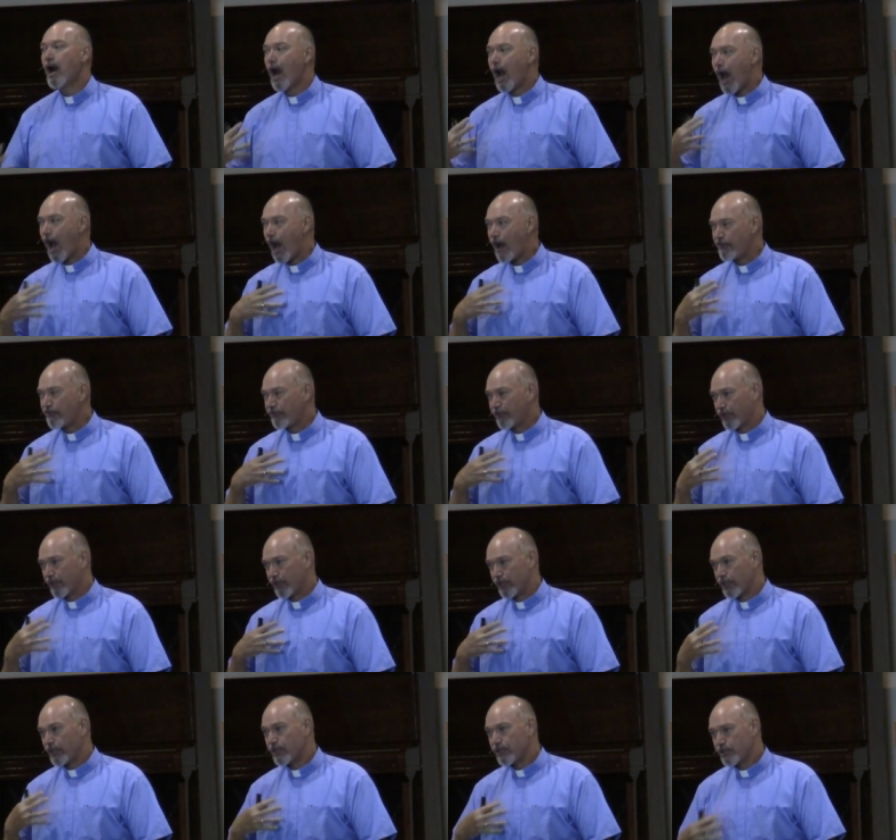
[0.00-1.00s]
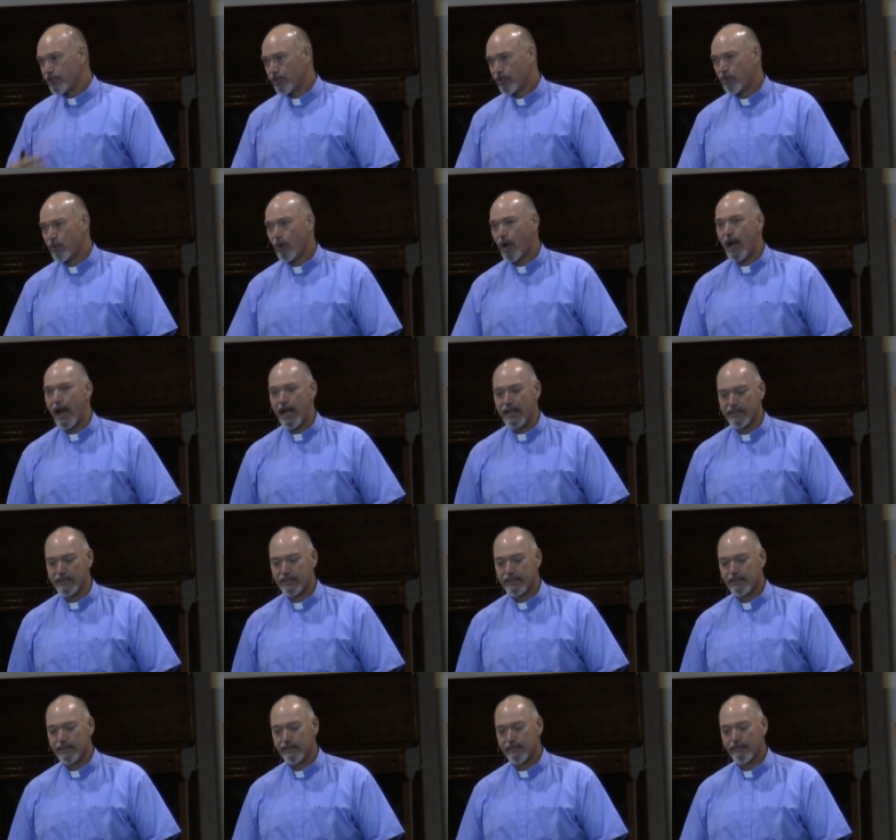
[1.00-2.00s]
offered to
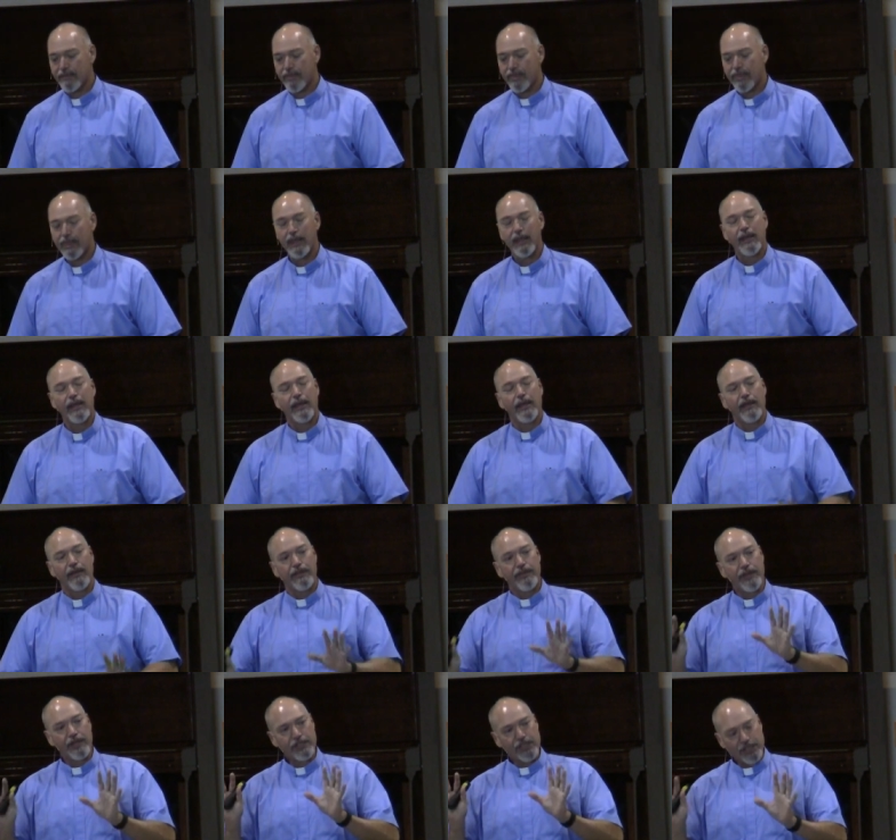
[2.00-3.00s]
us the